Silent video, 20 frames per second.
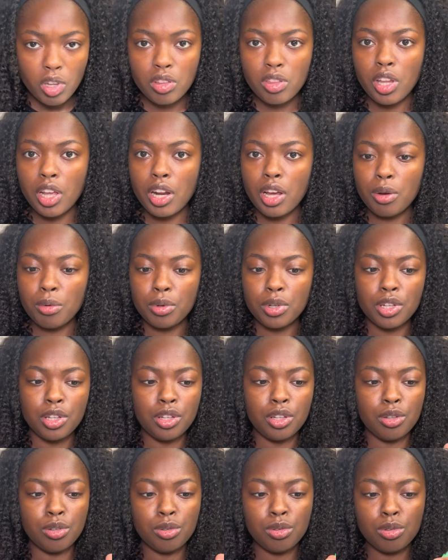that I would
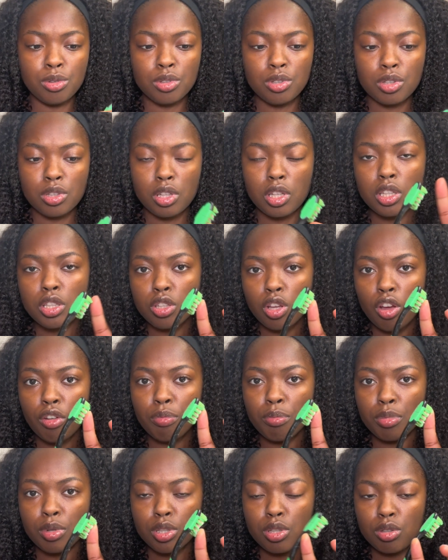use with
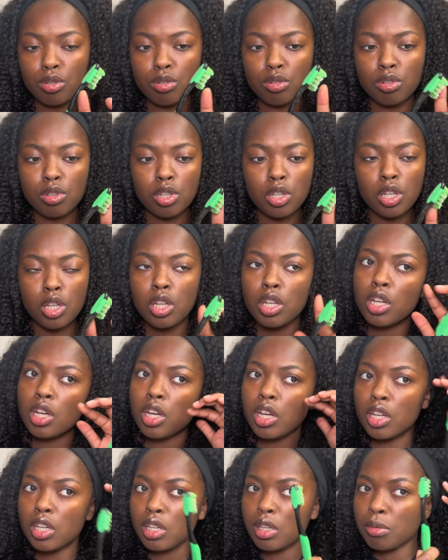soft bristle,
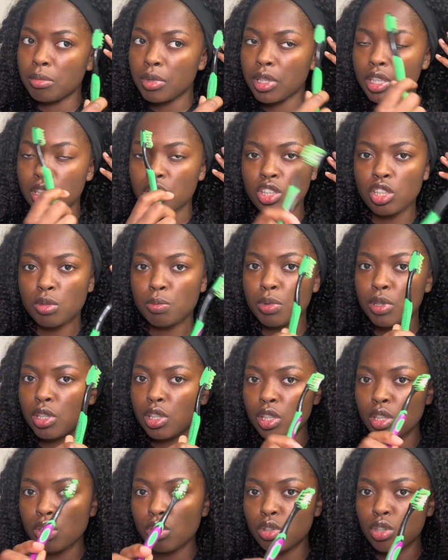and just put
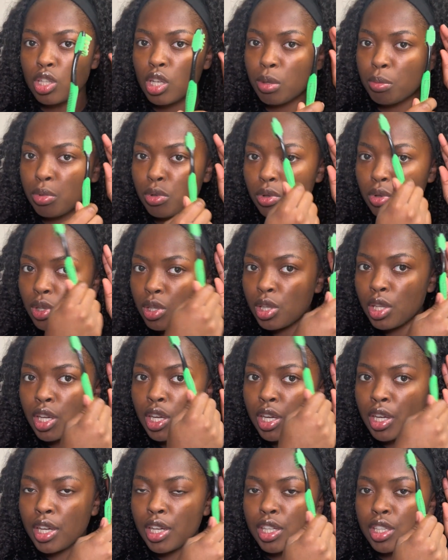a little shampoo in
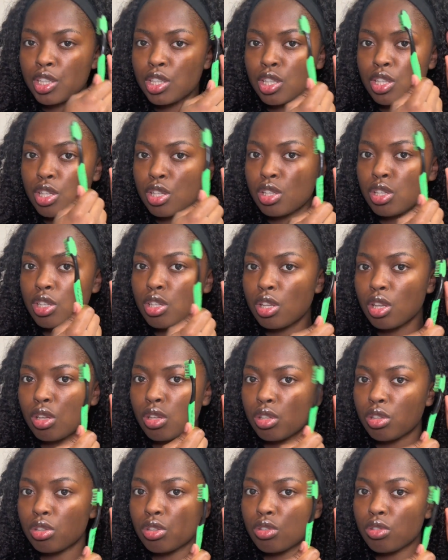there and just
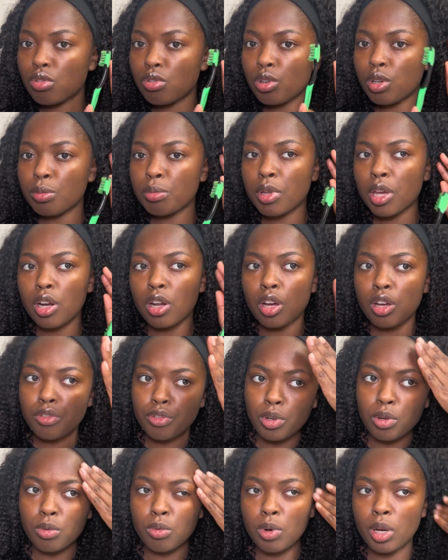scrub that off
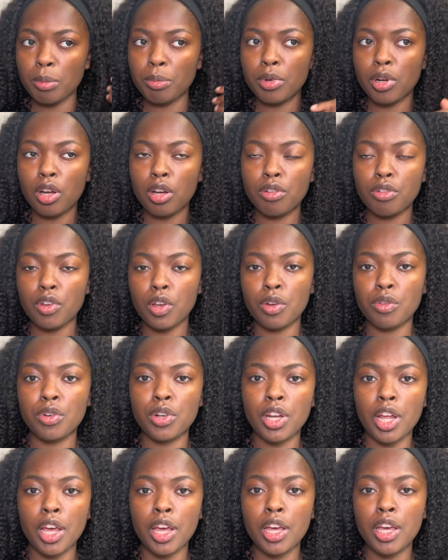and wipe it off every
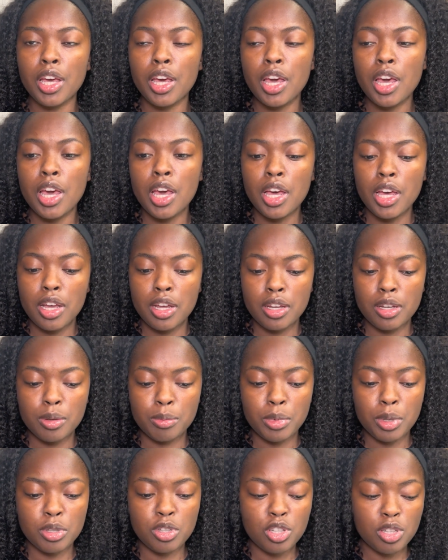day.
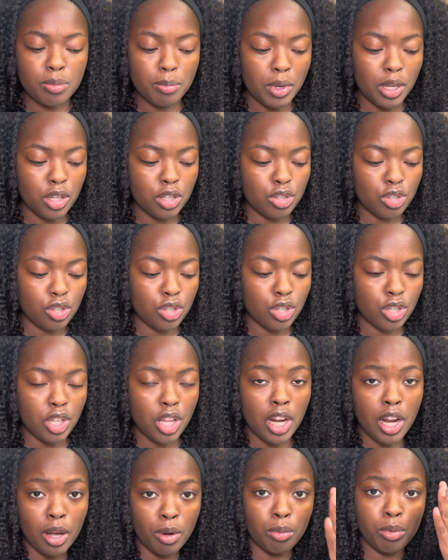And just making sure
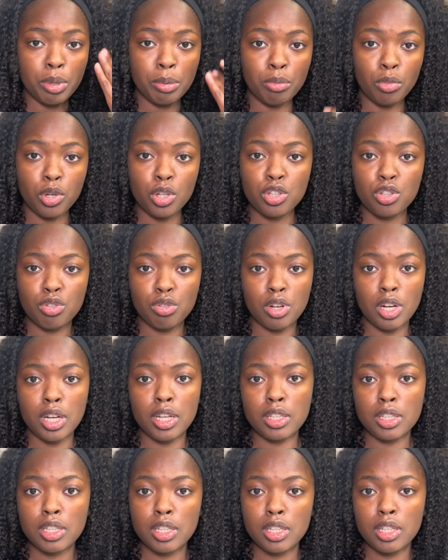that I re-moisturize